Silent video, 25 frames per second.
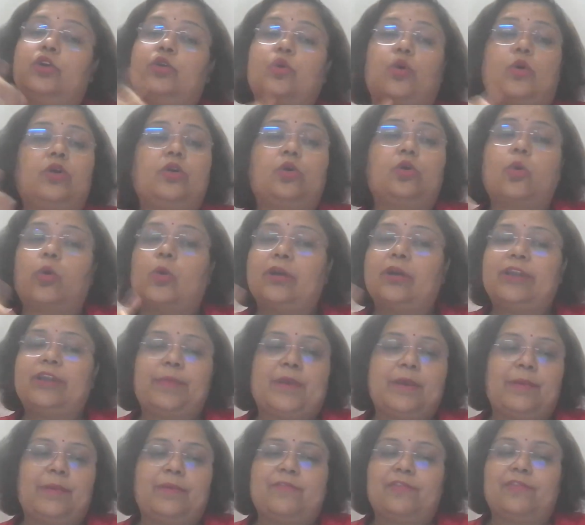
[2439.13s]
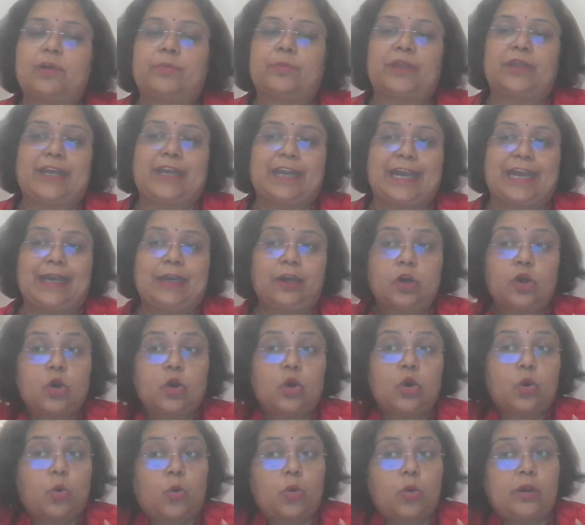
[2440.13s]
Don't hold the baby from the neck,
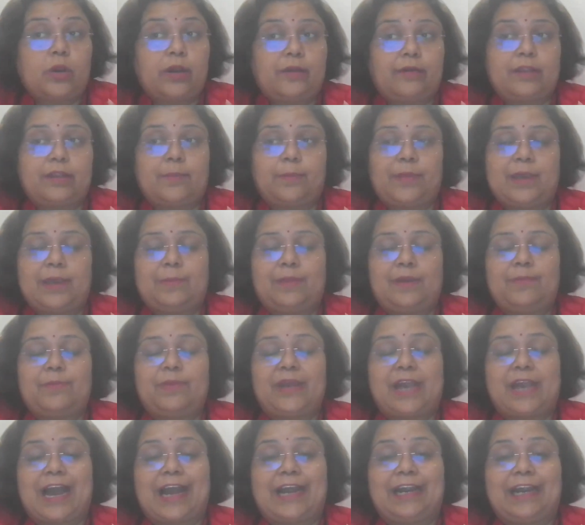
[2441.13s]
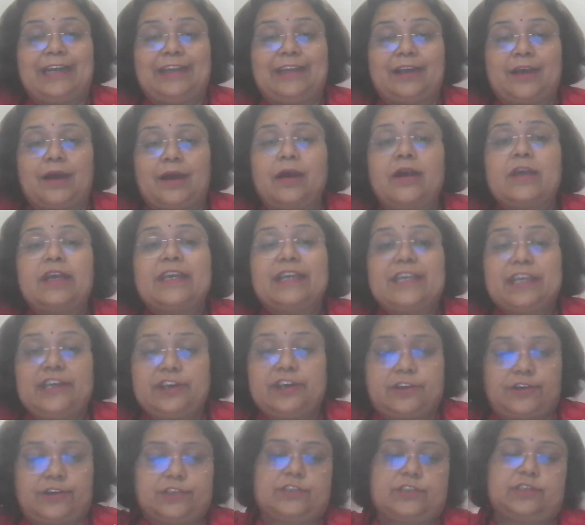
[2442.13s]
hold the baby behind the
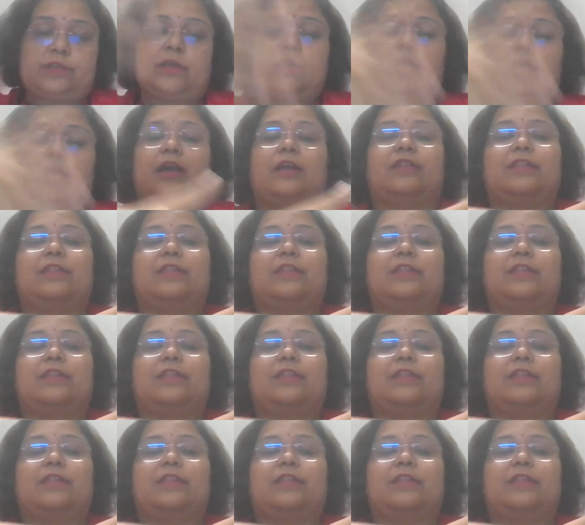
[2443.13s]
ears.